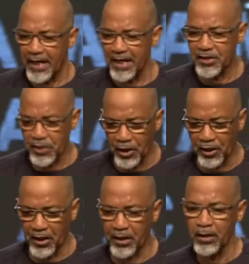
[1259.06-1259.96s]
a
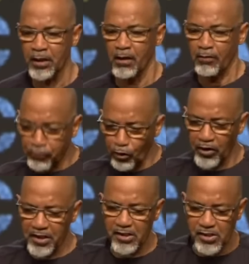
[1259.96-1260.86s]
dinner
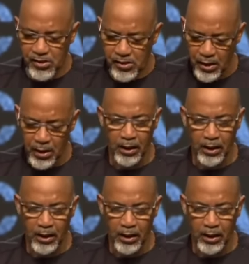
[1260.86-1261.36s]
for his